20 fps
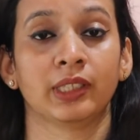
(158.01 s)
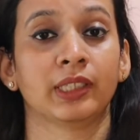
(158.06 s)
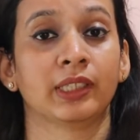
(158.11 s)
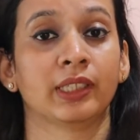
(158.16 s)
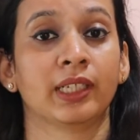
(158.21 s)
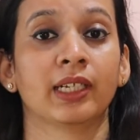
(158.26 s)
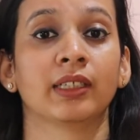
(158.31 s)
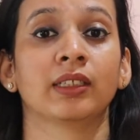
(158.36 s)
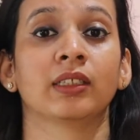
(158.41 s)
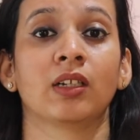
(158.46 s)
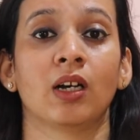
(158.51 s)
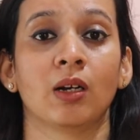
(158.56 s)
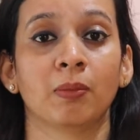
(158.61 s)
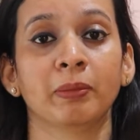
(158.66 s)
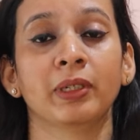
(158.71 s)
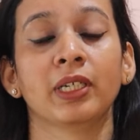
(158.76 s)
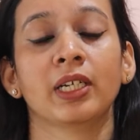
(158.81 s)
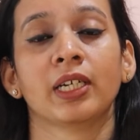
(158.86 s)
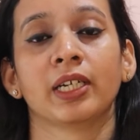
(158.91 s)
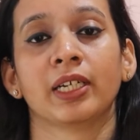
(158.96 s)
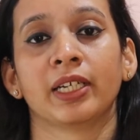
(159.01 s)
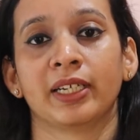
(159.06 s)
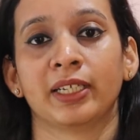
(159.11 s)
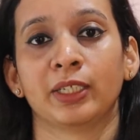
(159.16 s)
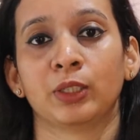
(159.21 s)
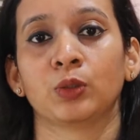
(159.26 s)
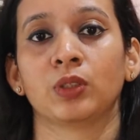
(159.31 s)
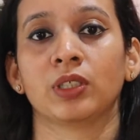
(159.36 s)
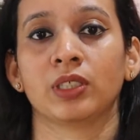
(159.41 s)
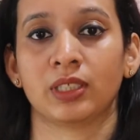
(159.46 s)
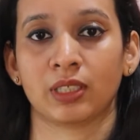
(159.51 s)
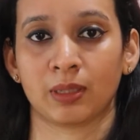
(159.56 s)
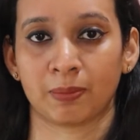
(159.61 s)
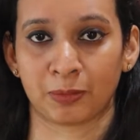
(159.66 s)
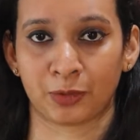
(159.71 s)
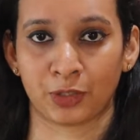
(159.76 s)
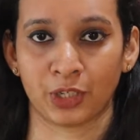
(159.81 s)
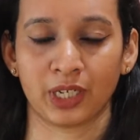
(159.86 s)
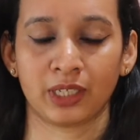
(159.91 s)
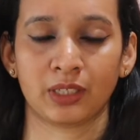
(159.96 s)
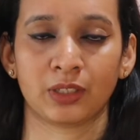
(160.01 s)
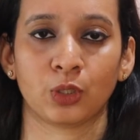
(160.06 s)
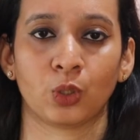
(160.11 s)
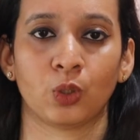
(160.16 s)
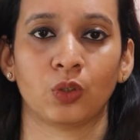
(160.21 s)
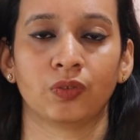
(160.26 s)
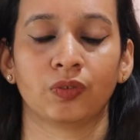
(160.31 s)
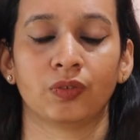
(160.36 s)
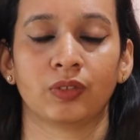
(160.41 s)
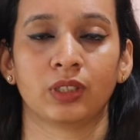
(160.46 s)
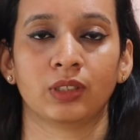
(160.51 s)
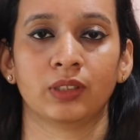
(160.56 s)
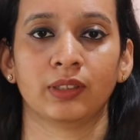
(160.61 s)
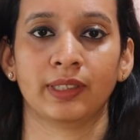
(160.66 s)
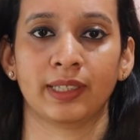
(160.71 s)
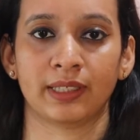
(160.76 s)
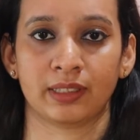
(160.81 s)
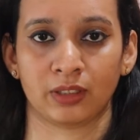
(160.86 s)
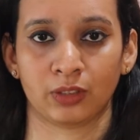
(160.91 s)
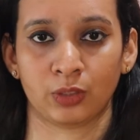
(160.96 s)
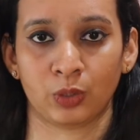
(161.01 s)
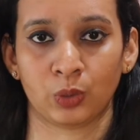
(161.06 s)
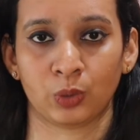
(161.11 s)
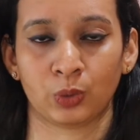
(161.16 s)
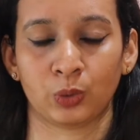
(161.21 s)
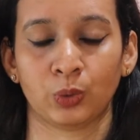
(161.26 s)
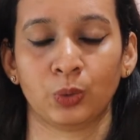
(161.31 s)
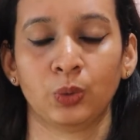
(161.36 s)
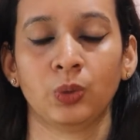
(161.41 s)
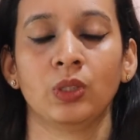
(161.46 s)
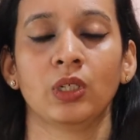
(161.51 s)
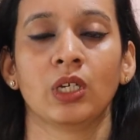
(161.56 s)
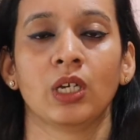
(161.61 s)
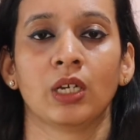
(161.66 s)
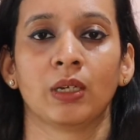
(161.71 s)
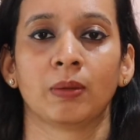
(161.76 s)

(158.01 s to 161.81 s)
It can come into the subject of the letter also,